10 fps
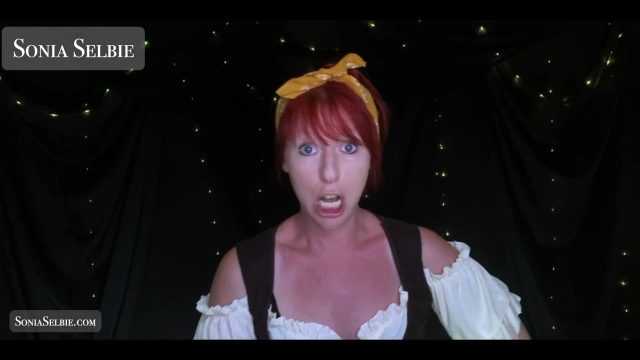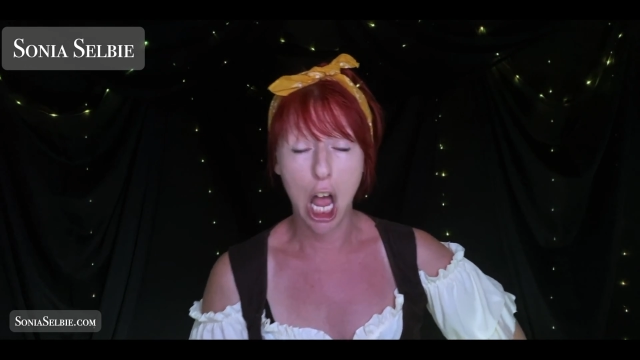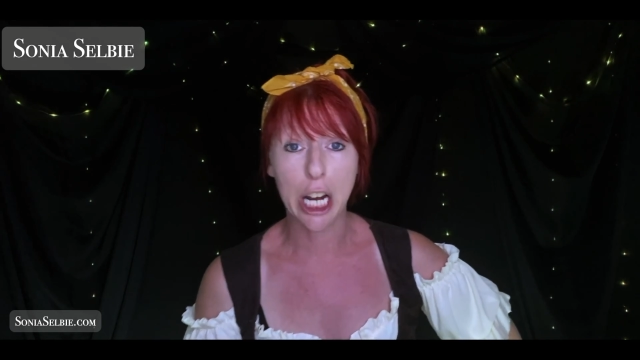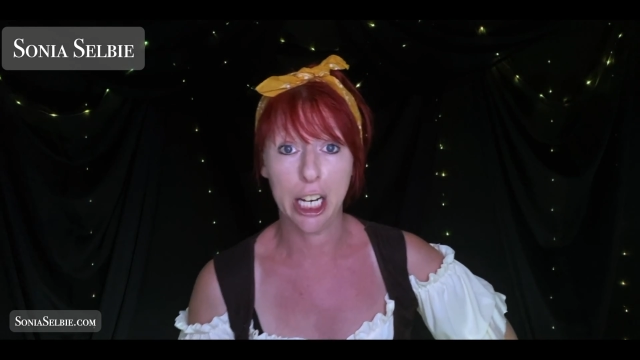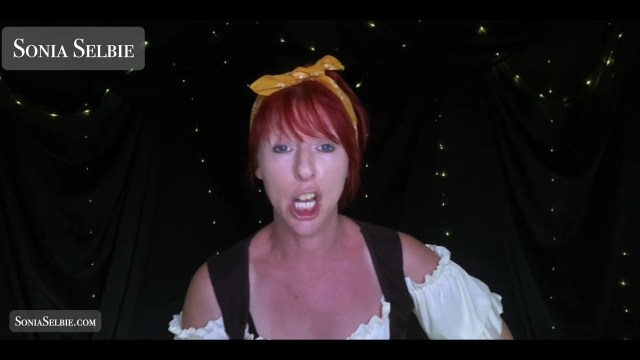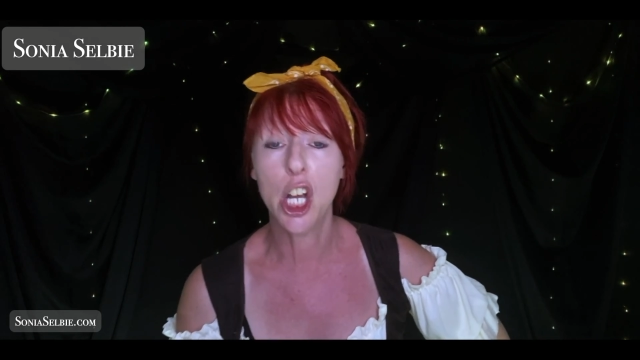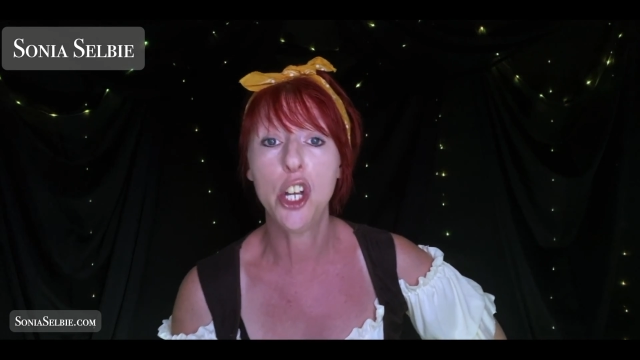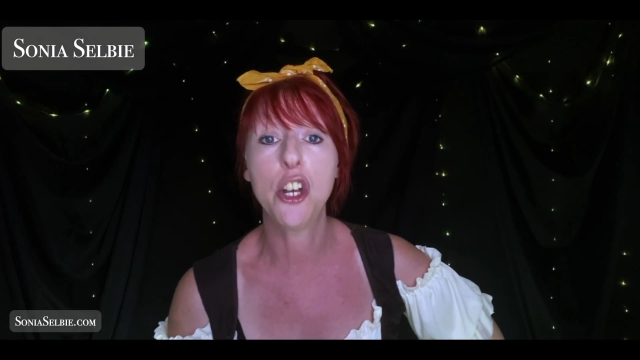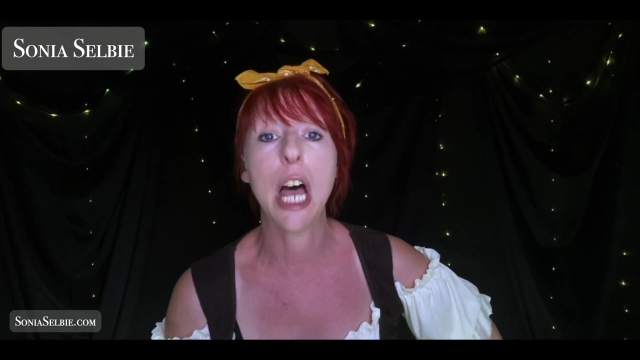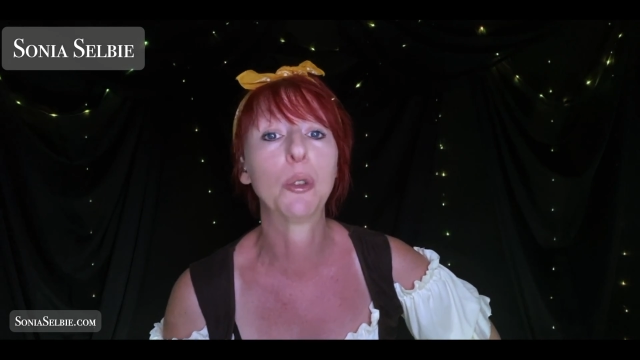like
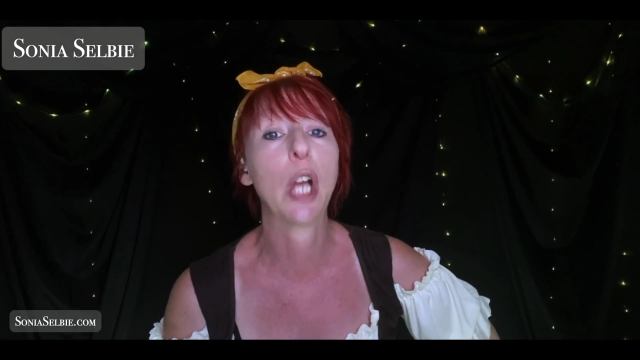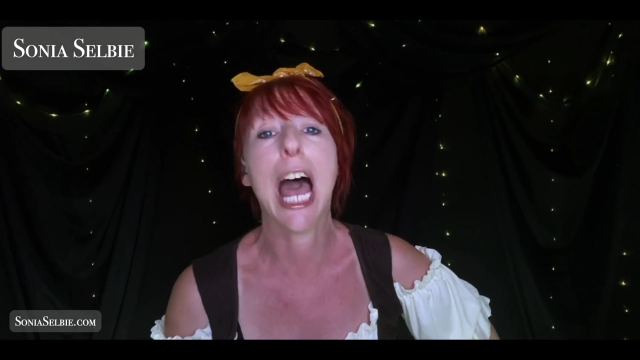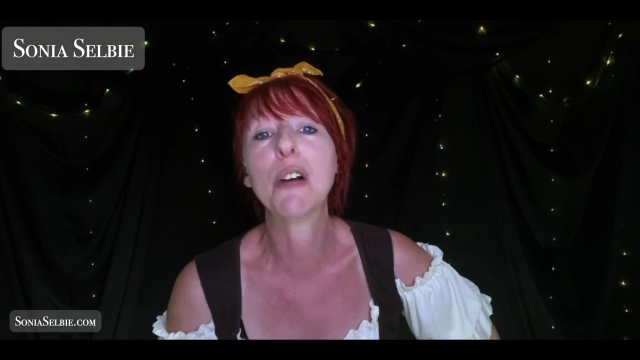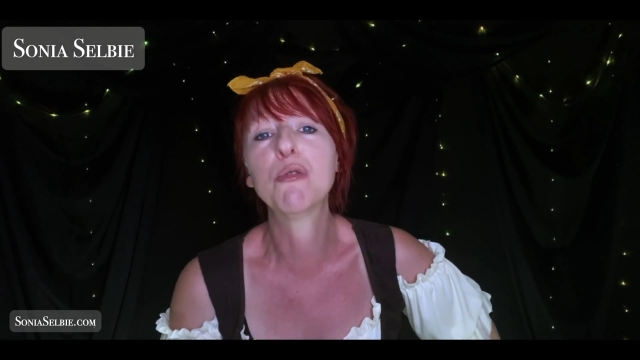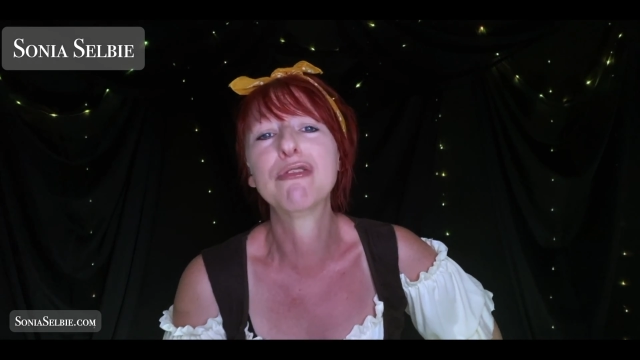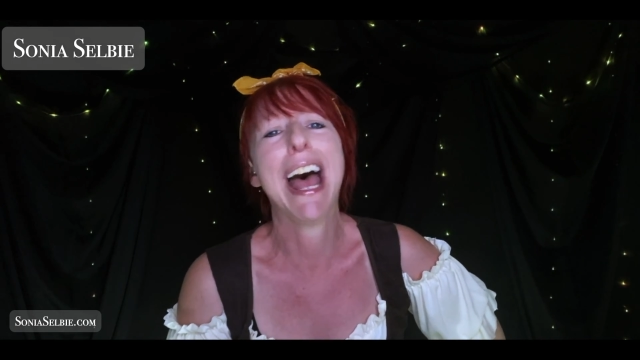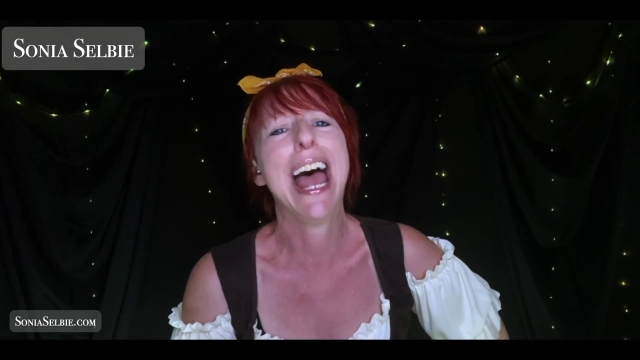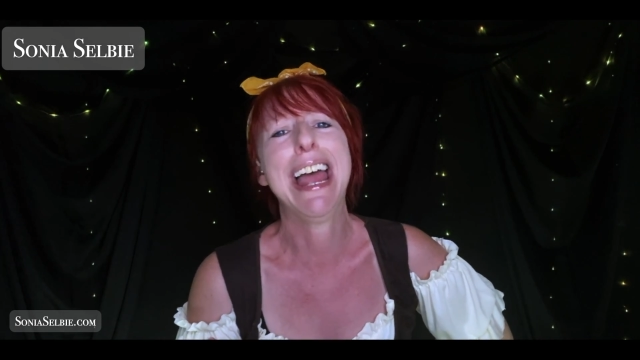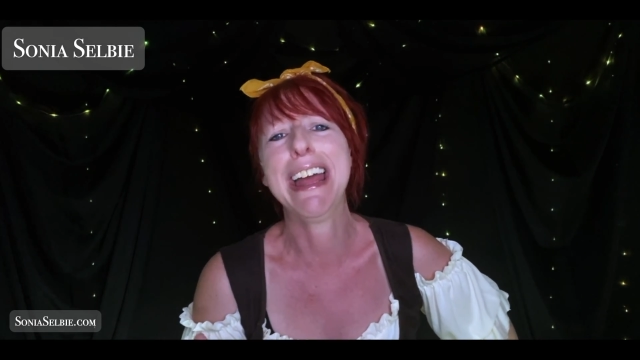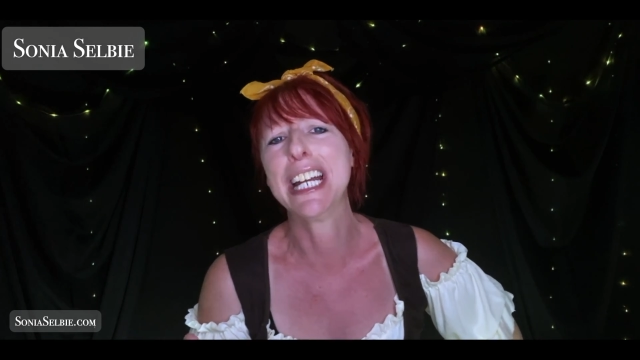an old coat
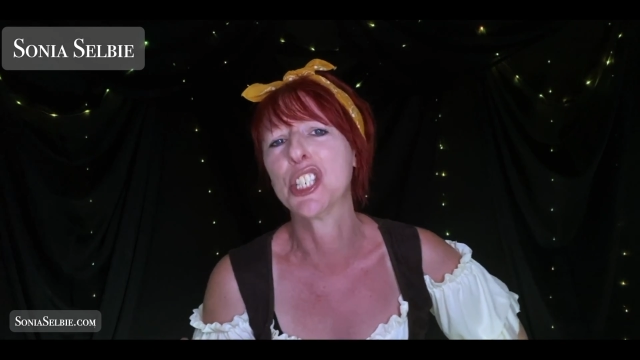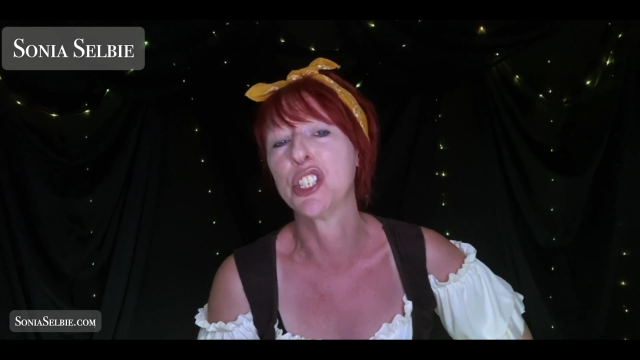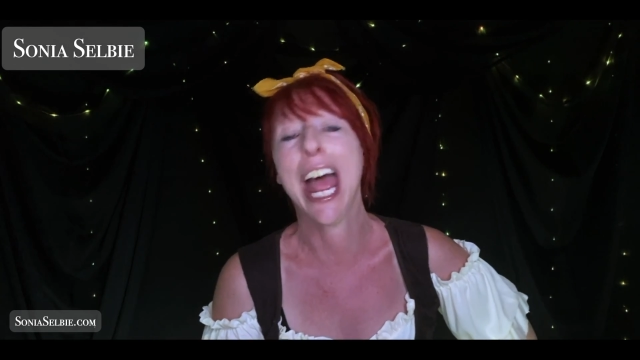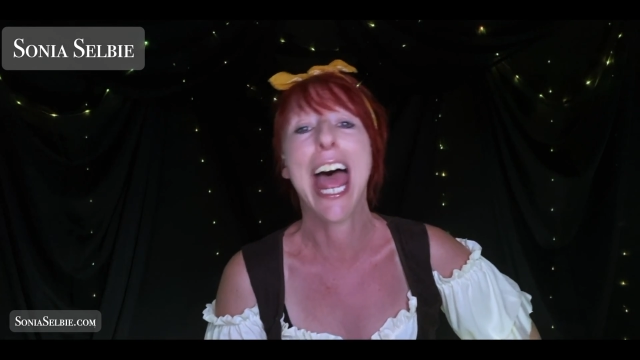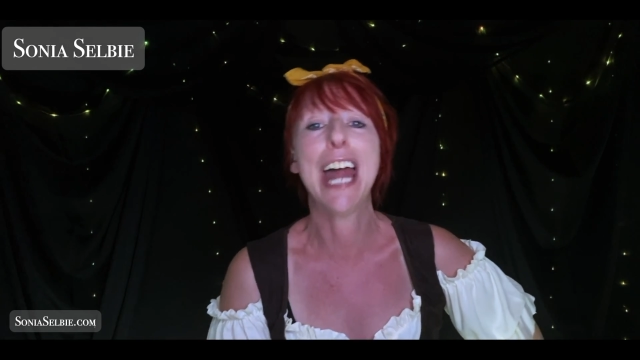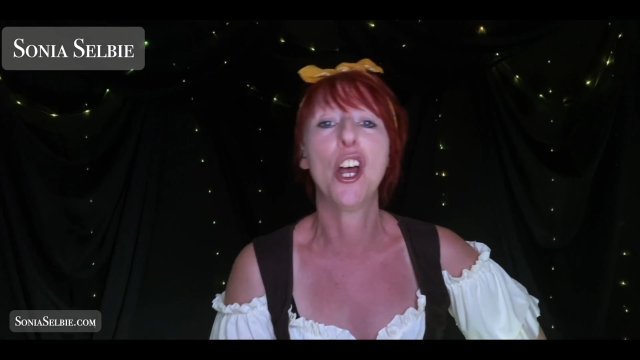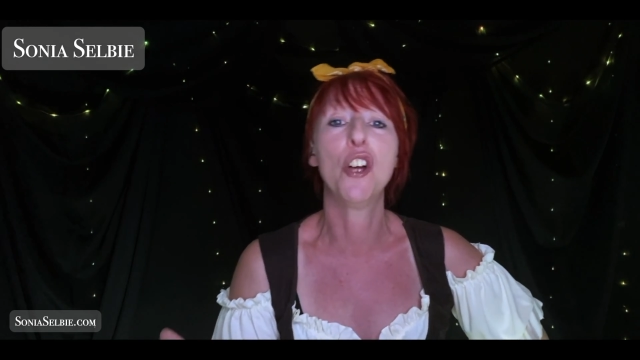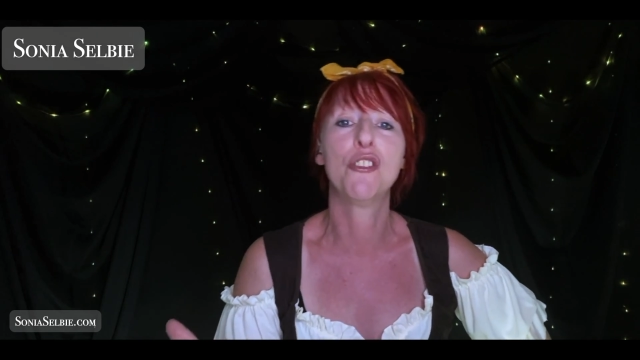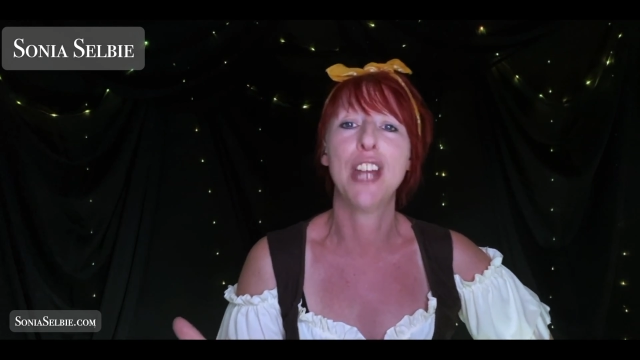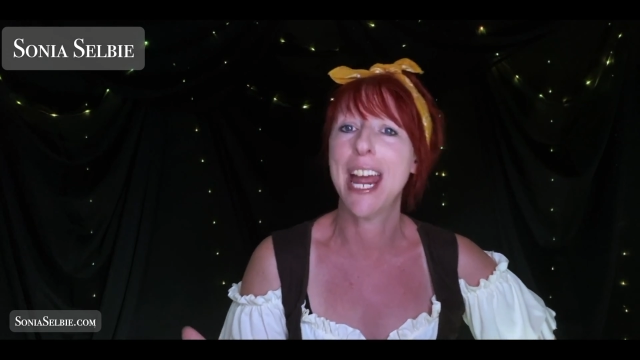that is
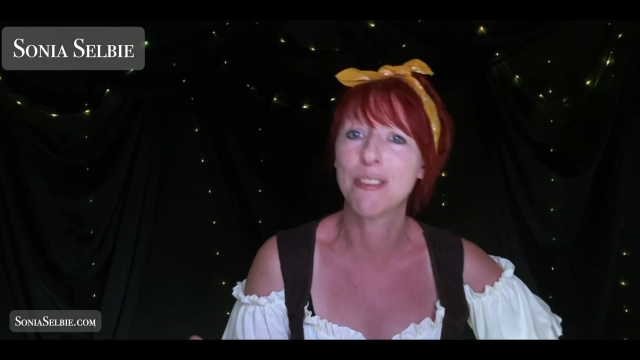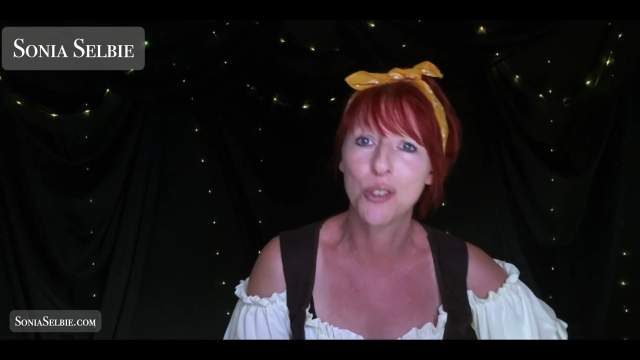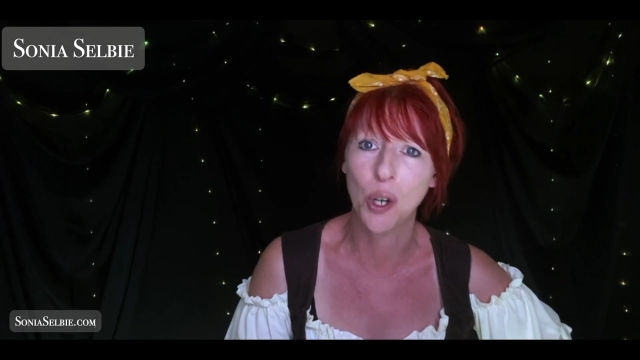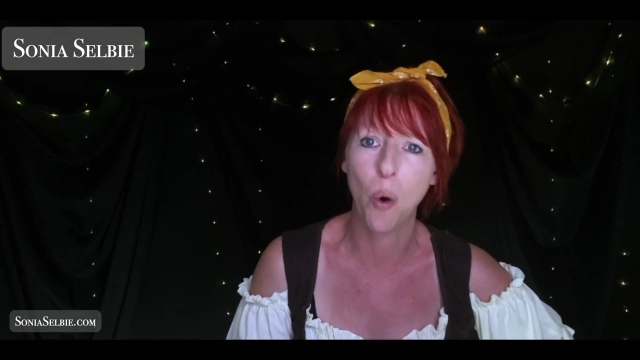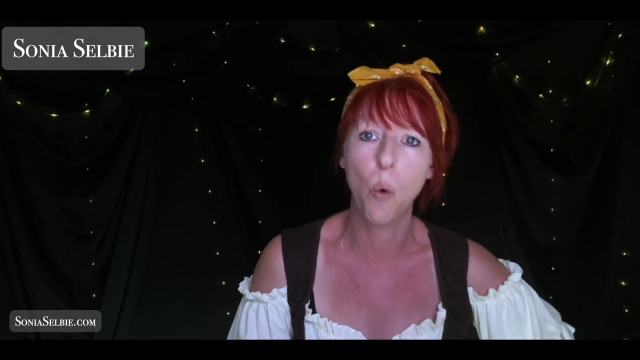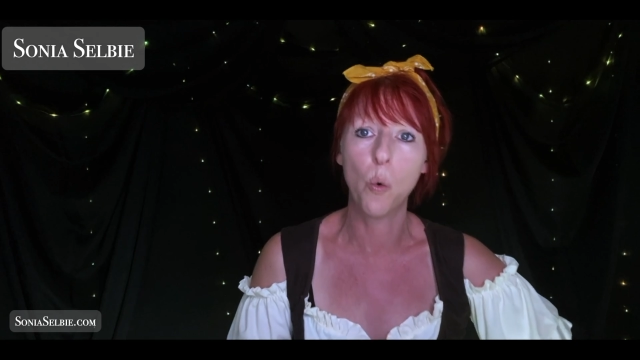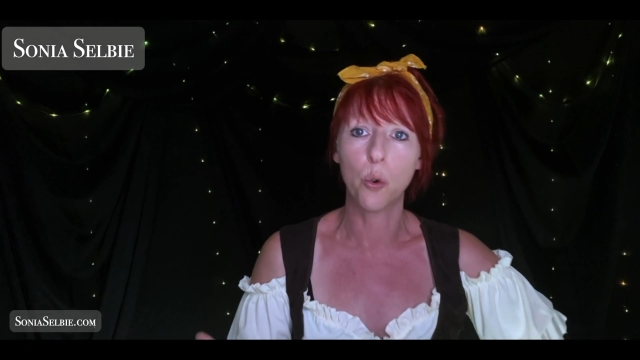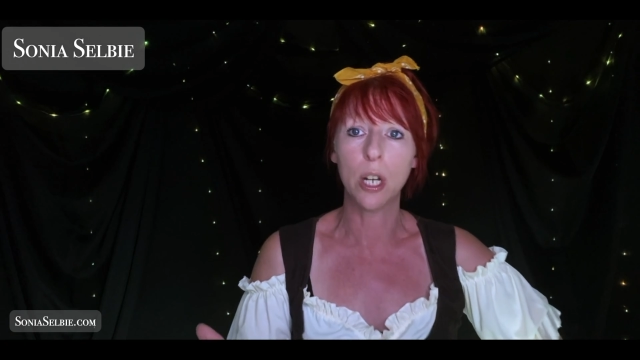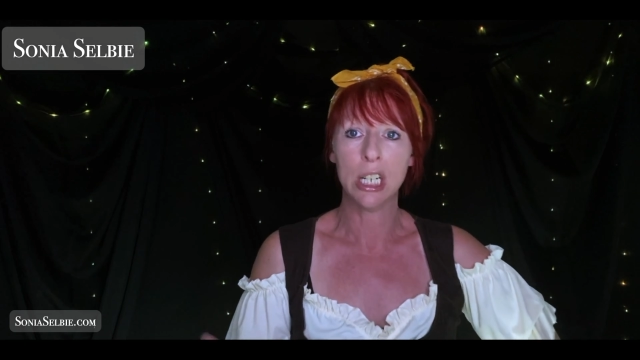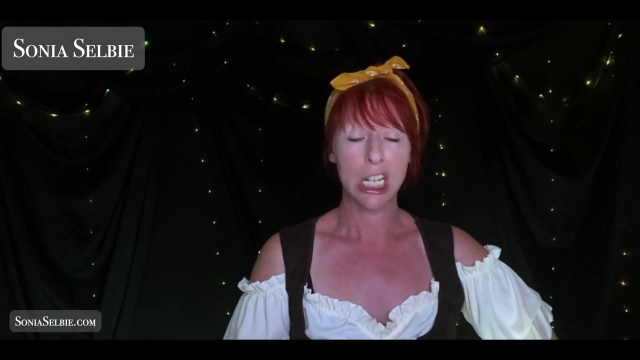tattered and torn,